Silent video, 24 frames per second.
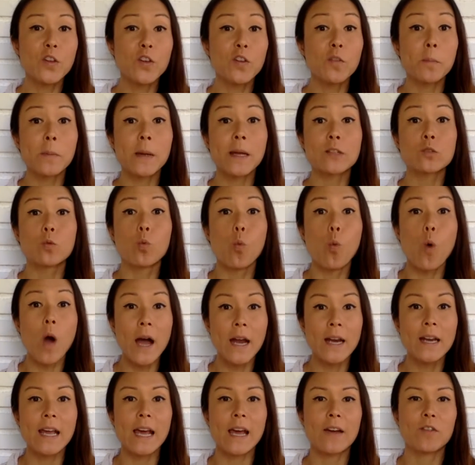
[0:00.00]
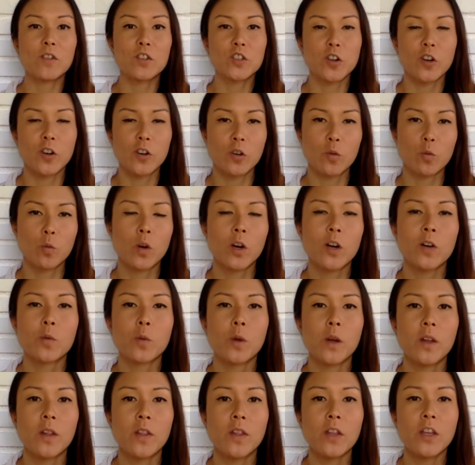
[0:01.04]
you've picked one avatar to work
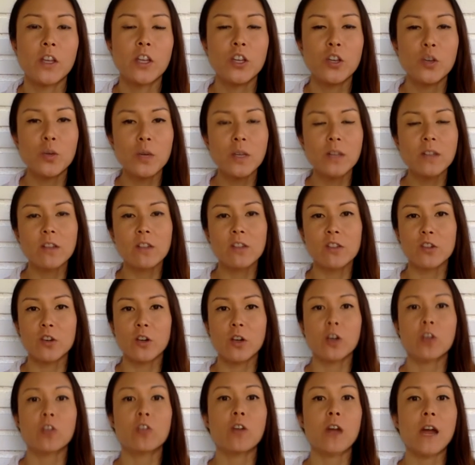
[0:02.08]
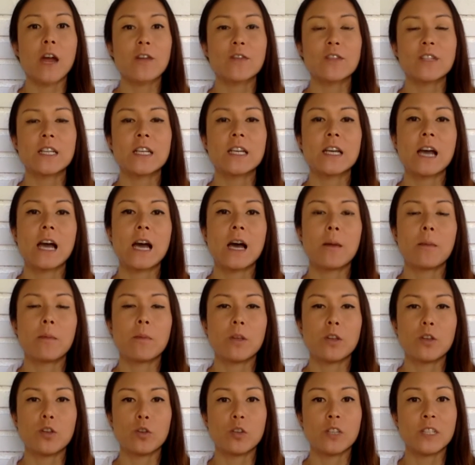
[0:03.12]
with, you need to start crafting up
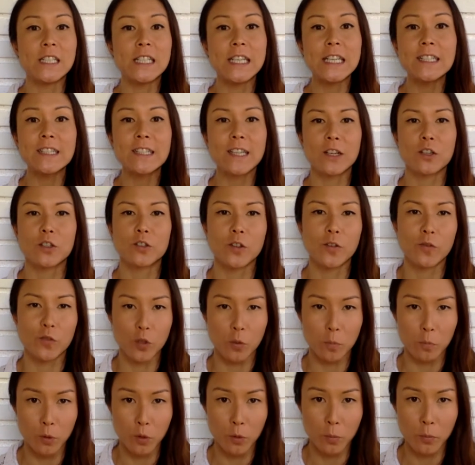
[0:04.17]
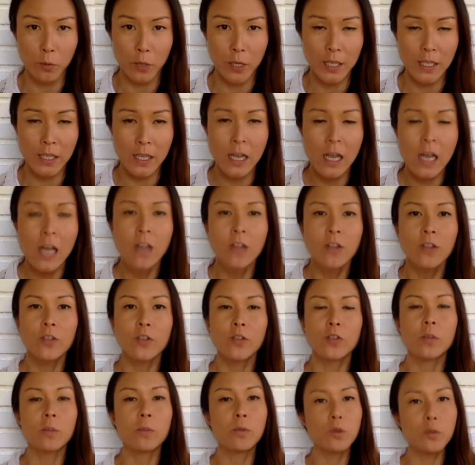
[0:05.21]
your details of your blueprint.
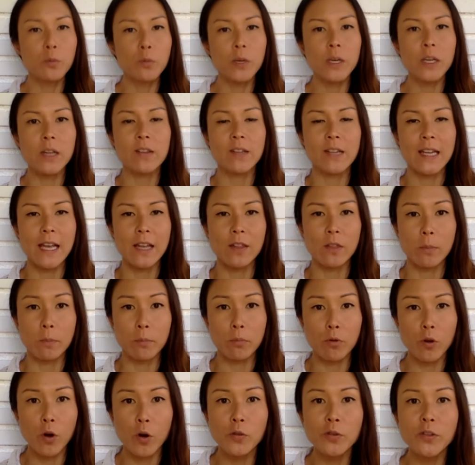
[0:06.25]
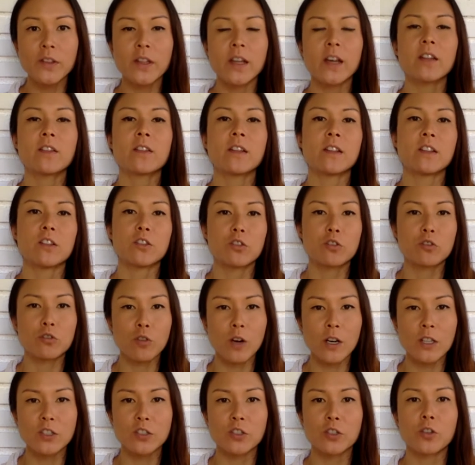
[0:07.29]
So the blueprint is, again, the process and the
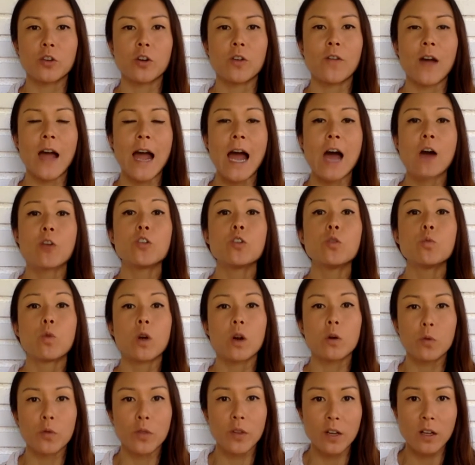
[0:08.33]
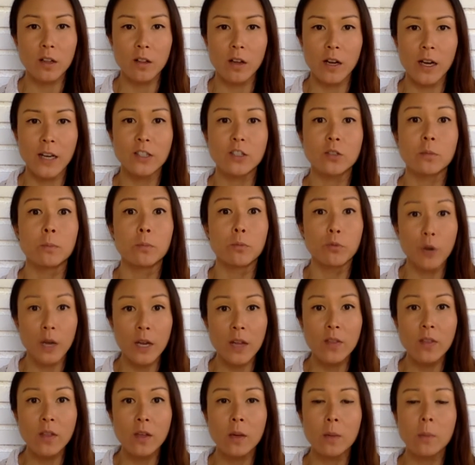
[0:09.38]
structure of how you work with a client to
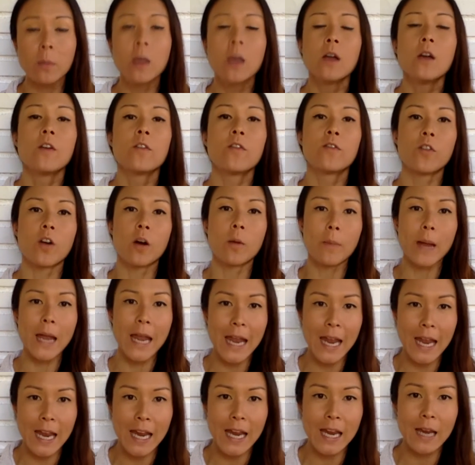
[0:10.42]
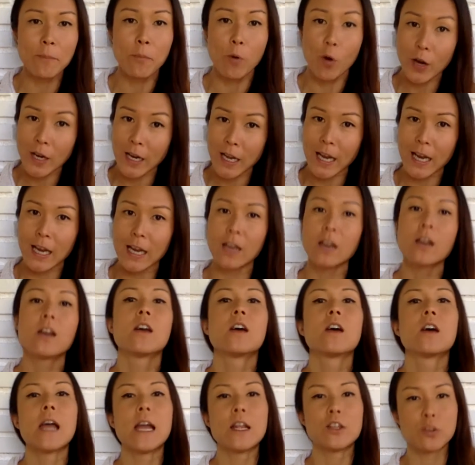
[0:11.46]
bring them from A, point A,
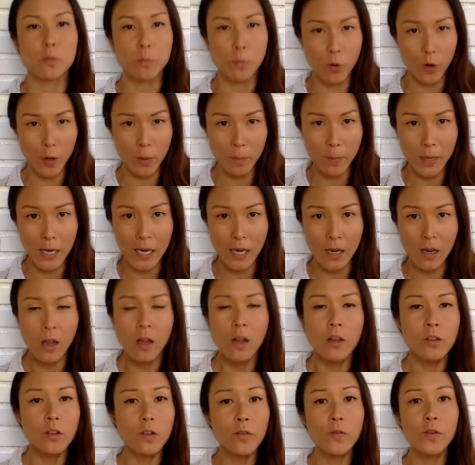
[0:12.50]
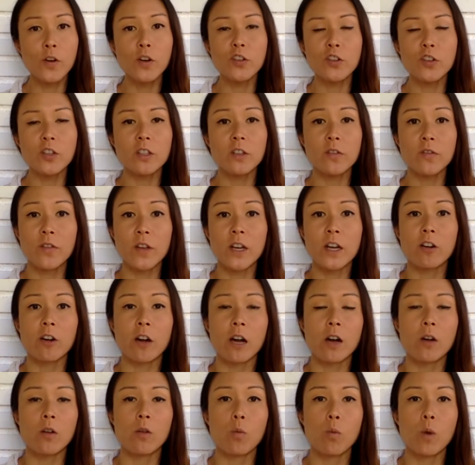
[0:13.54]
and to point B. So first you need to figure
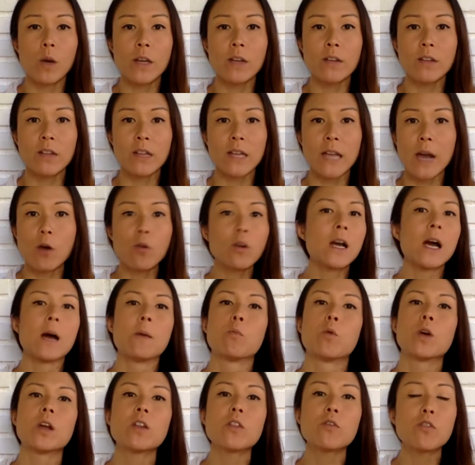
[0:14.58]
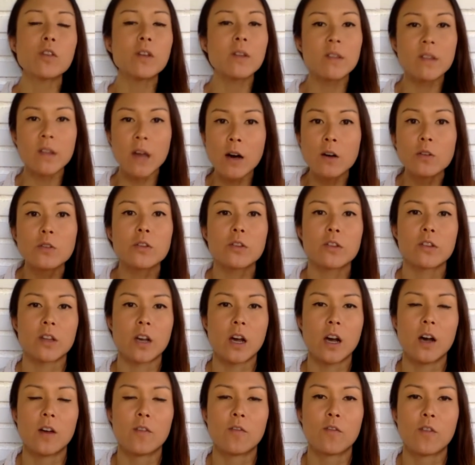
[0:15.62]
out what is the outcome, what are the results
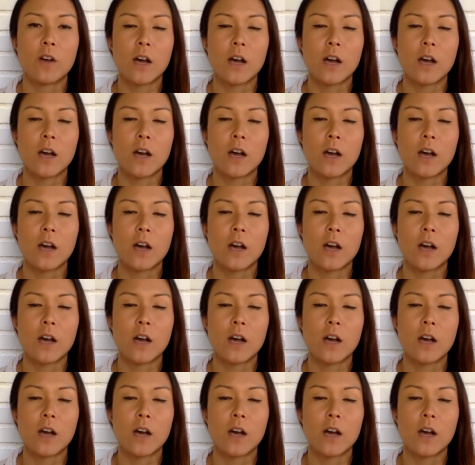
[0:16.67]
of